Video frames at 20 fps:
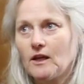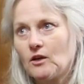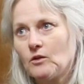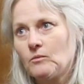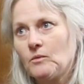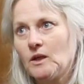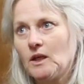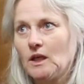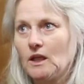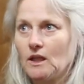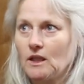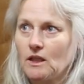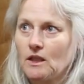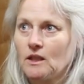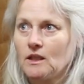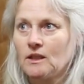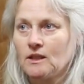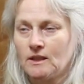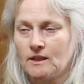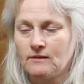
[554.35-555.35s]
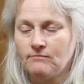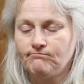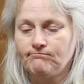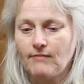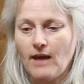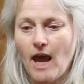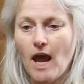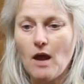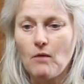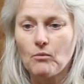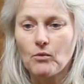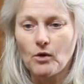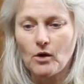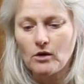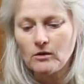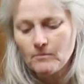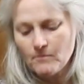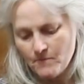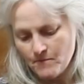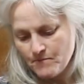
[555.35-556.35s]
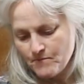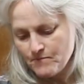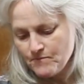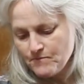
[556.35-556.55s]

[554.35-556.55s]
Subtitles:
it'll be April,